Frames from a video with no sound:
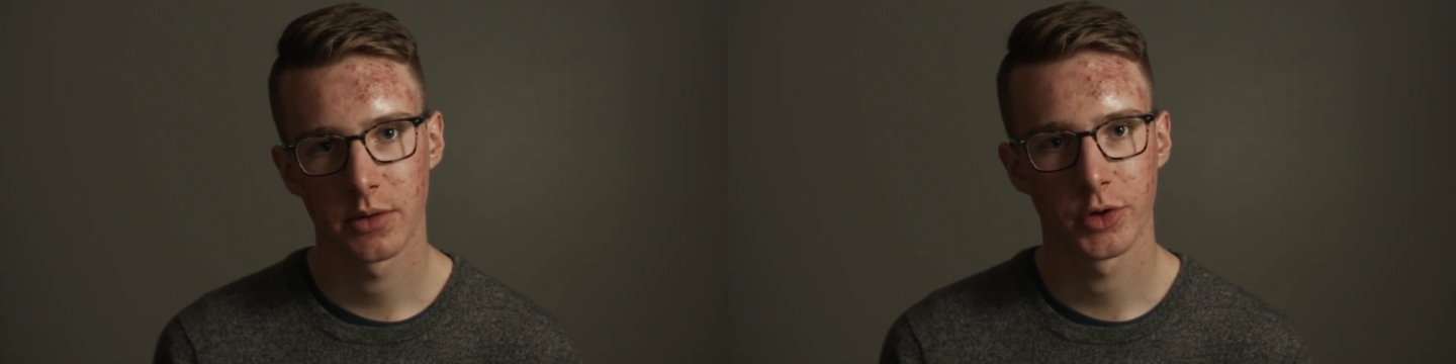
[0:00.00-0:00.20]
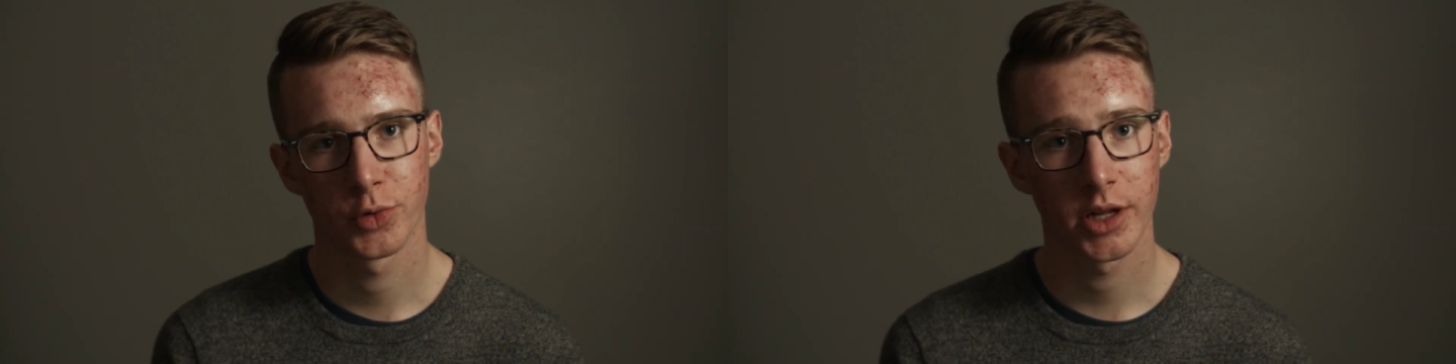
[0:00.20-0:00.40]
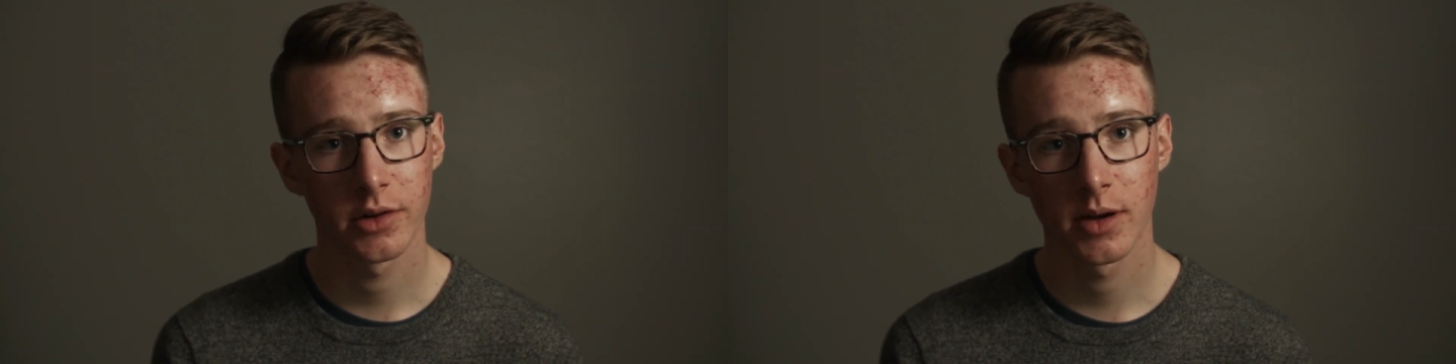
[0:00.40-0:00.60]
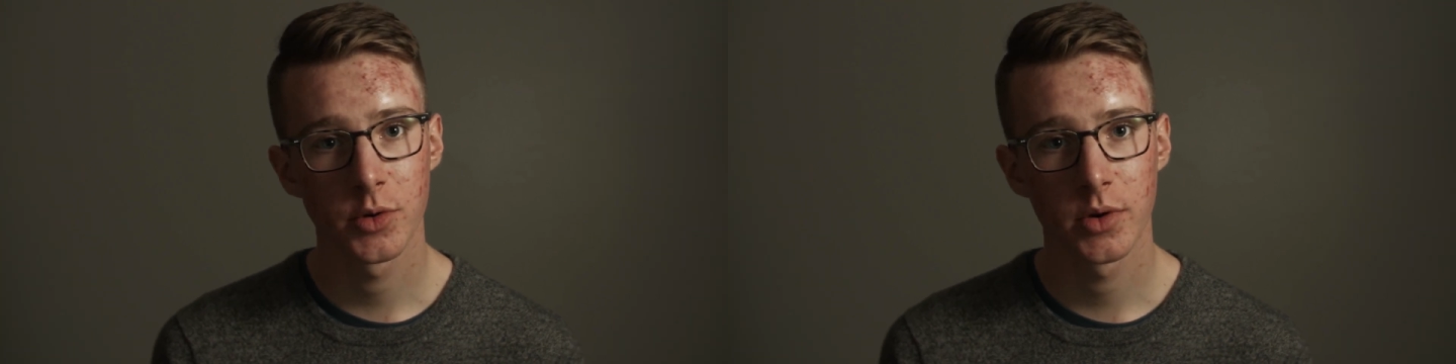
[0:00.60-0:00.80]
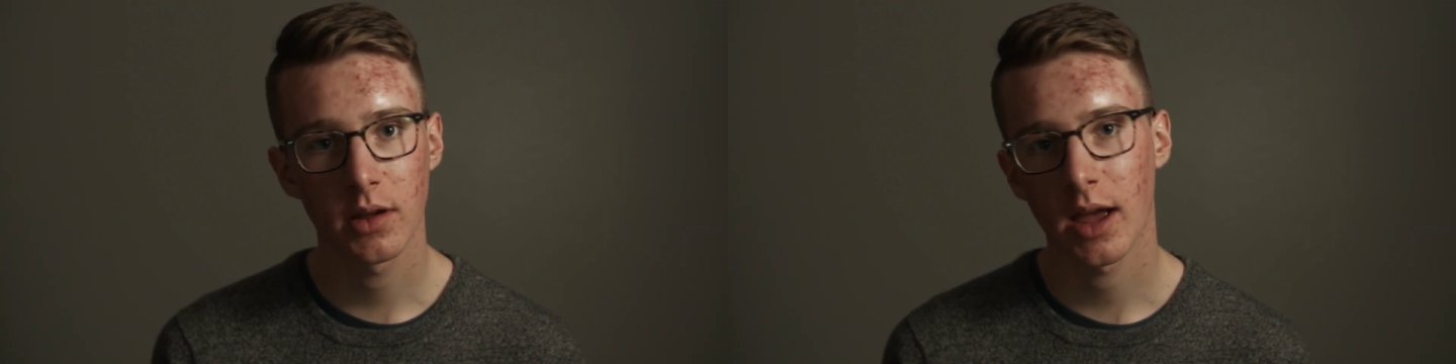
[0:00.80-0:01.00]
what trailer I'm
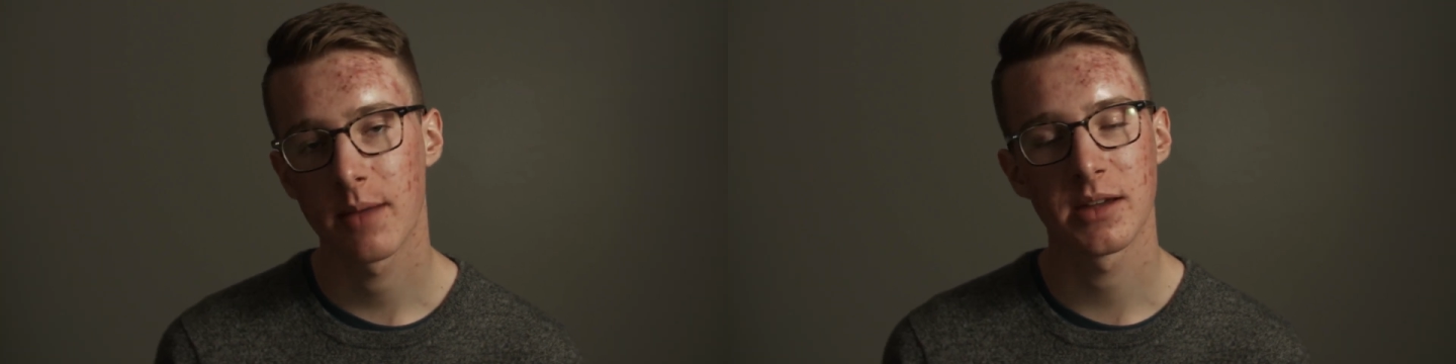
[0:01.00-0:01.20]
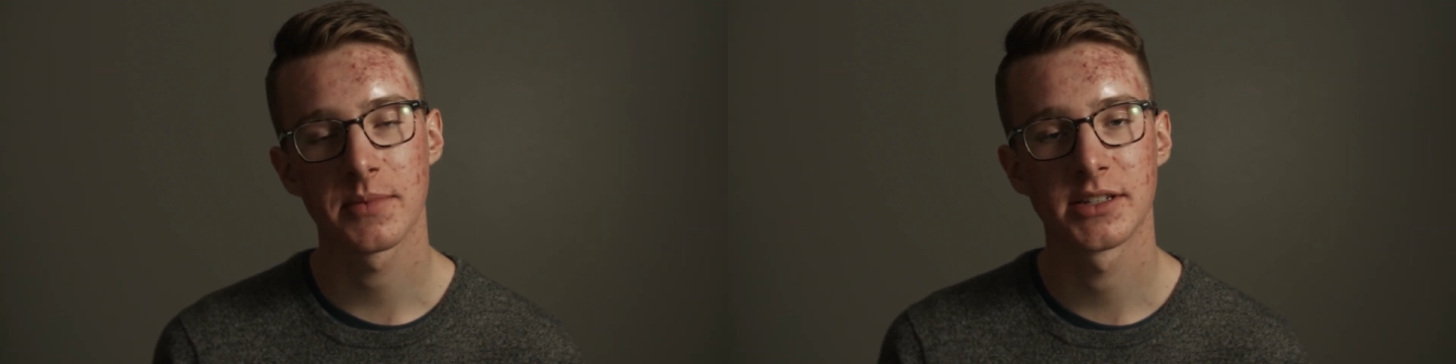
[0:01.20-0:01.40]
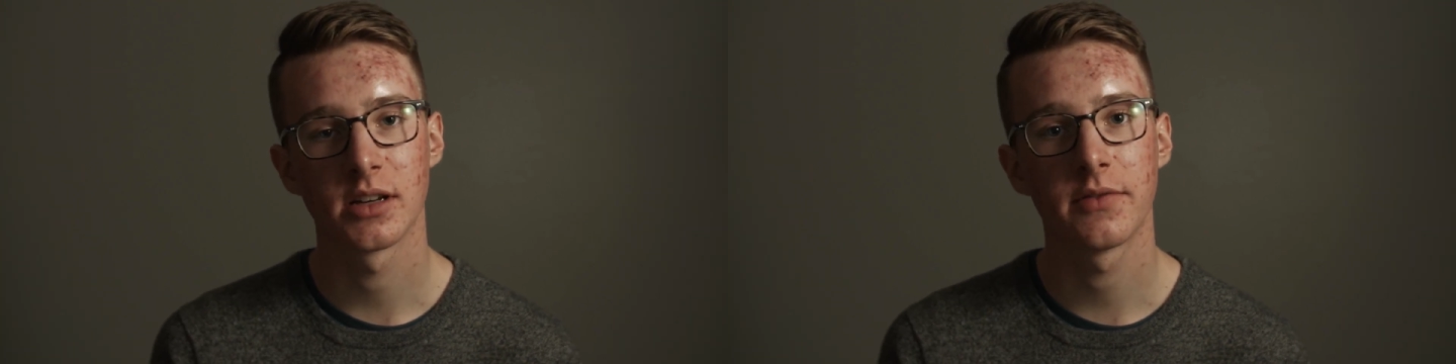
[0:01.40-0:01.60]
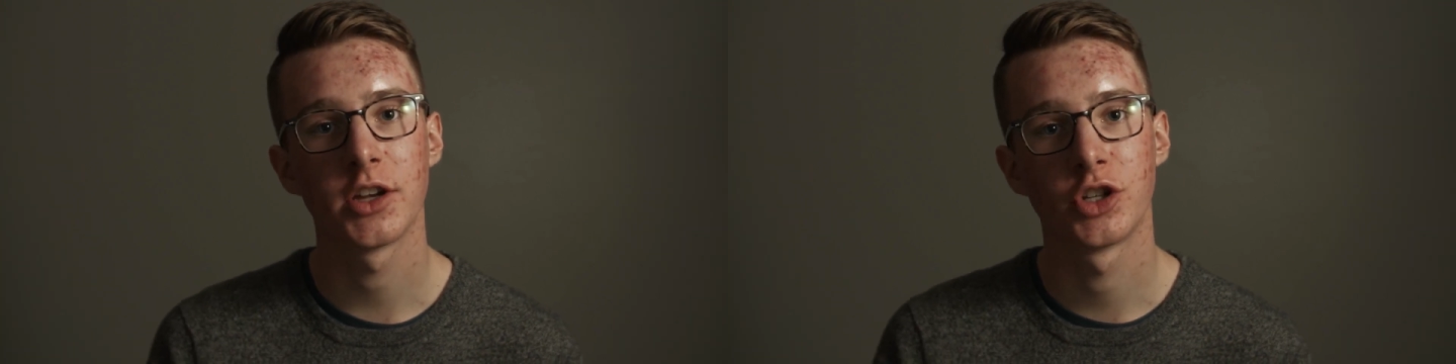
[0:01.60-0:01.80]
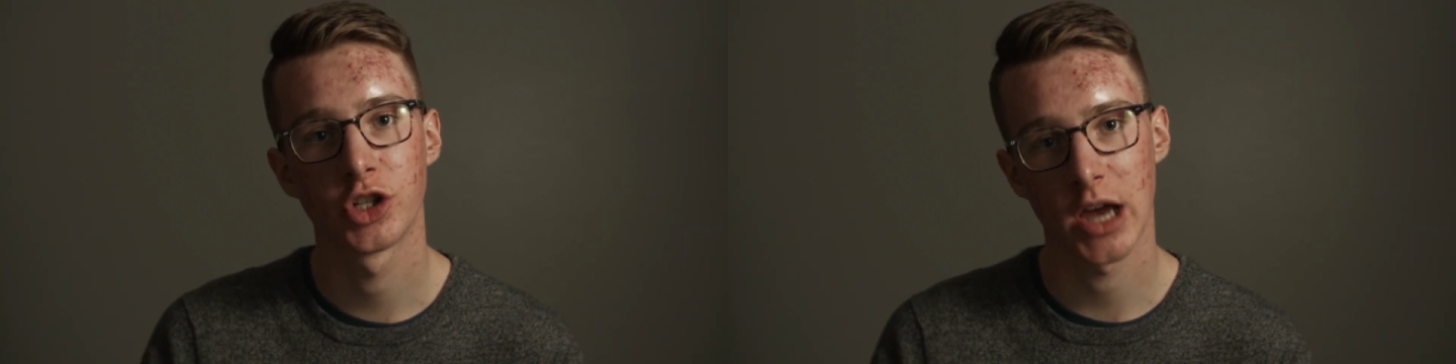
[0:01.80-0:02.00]
doing, I make myself a
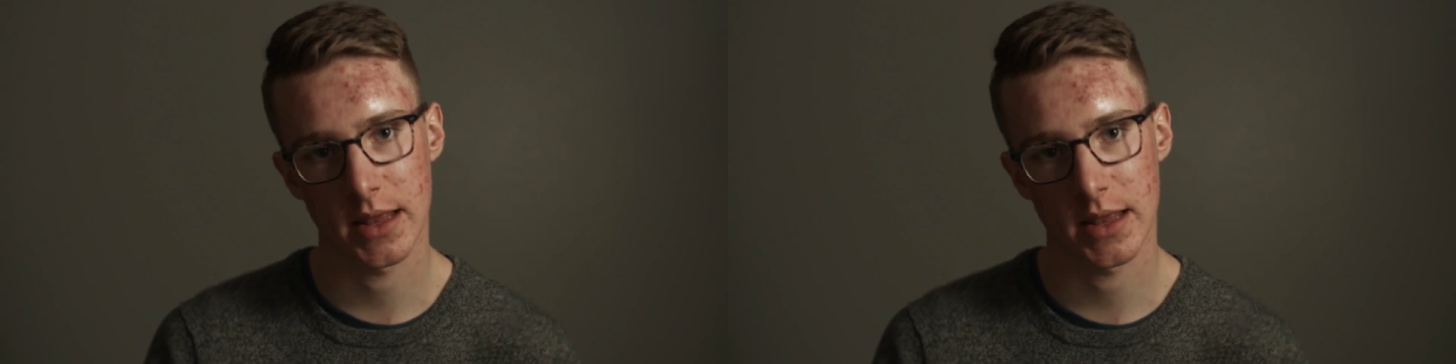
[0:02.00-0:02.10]
shot